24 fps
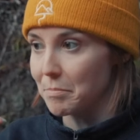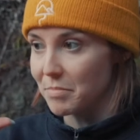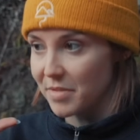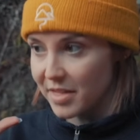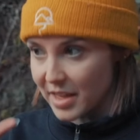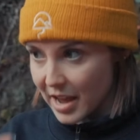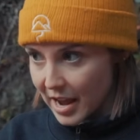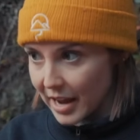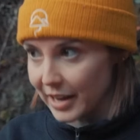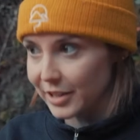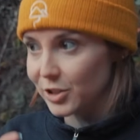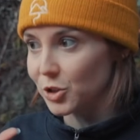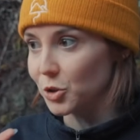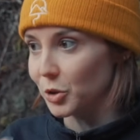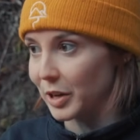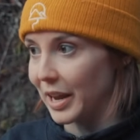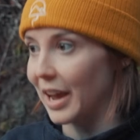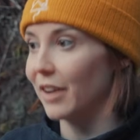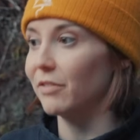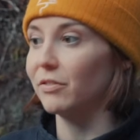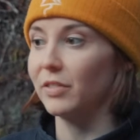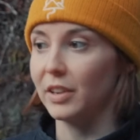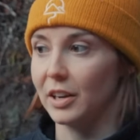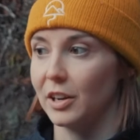there to
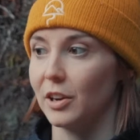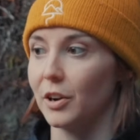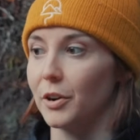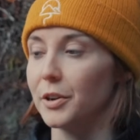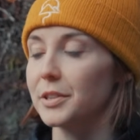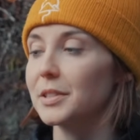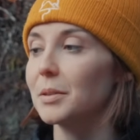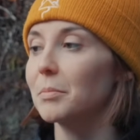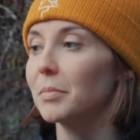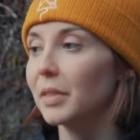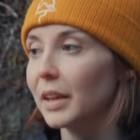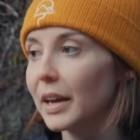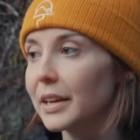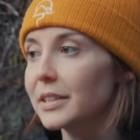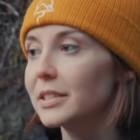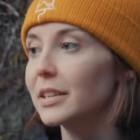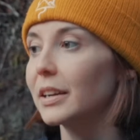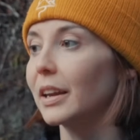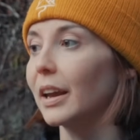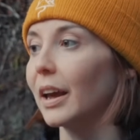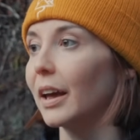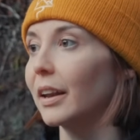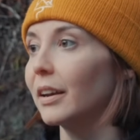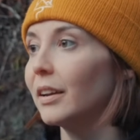get videos, I'm there to
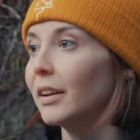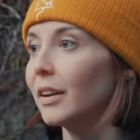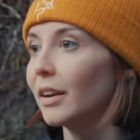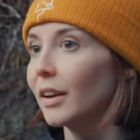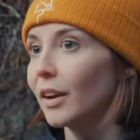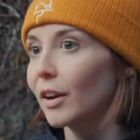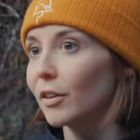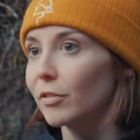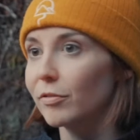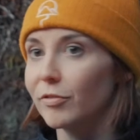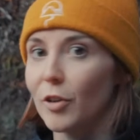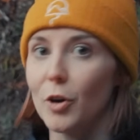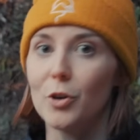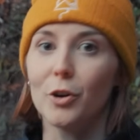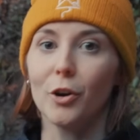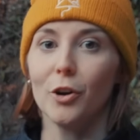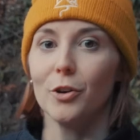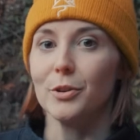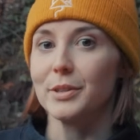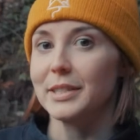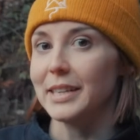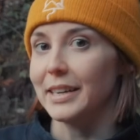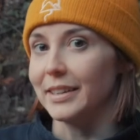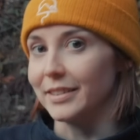get
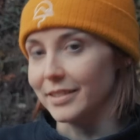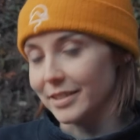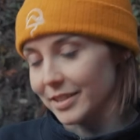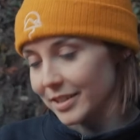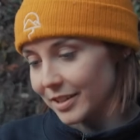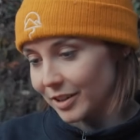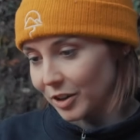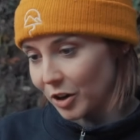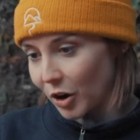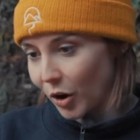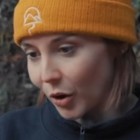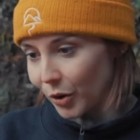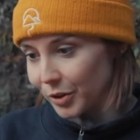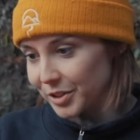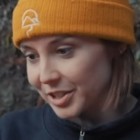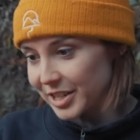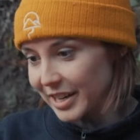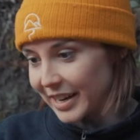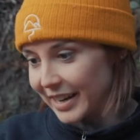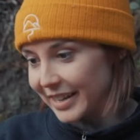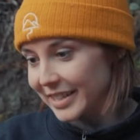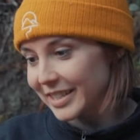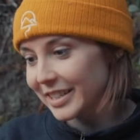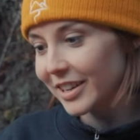photos and
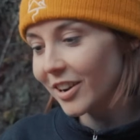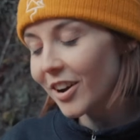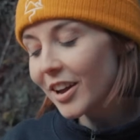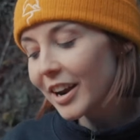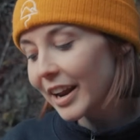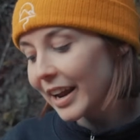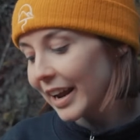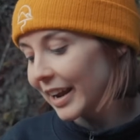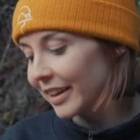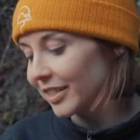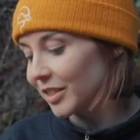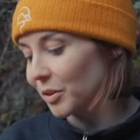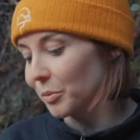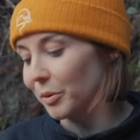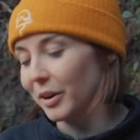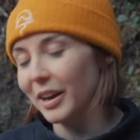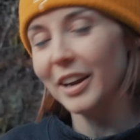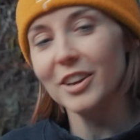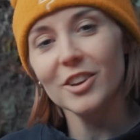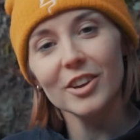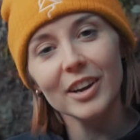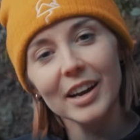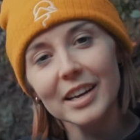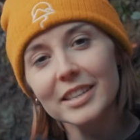content. God, I hate the word.
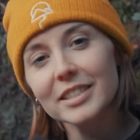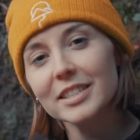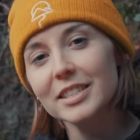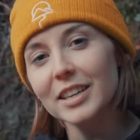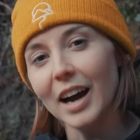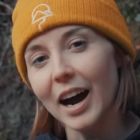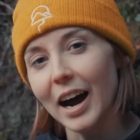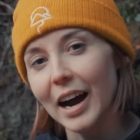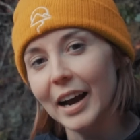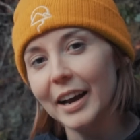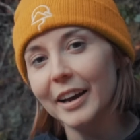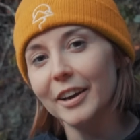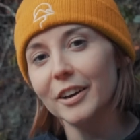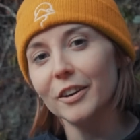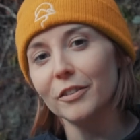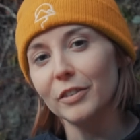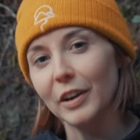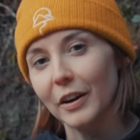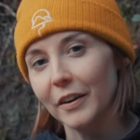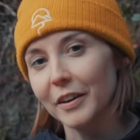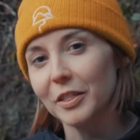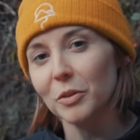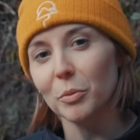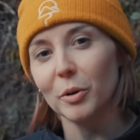Are you guys tired of
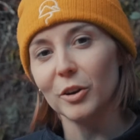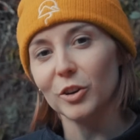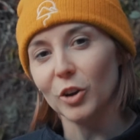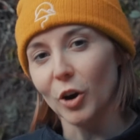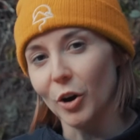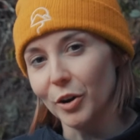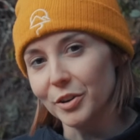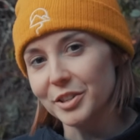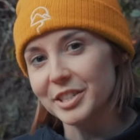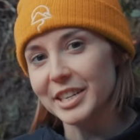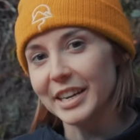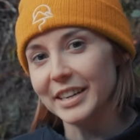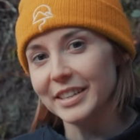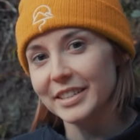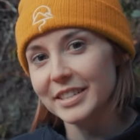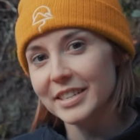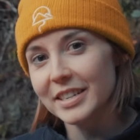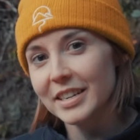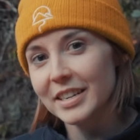hearing the word content?